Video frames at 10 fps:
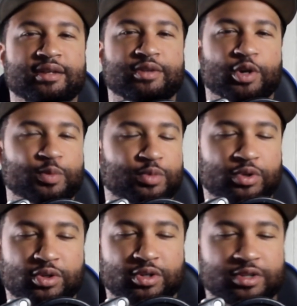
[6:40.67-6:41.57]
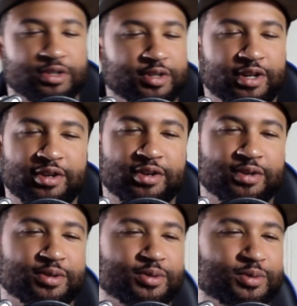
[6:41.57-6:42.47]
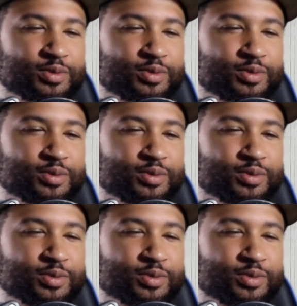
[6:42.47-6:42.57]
no more, you know,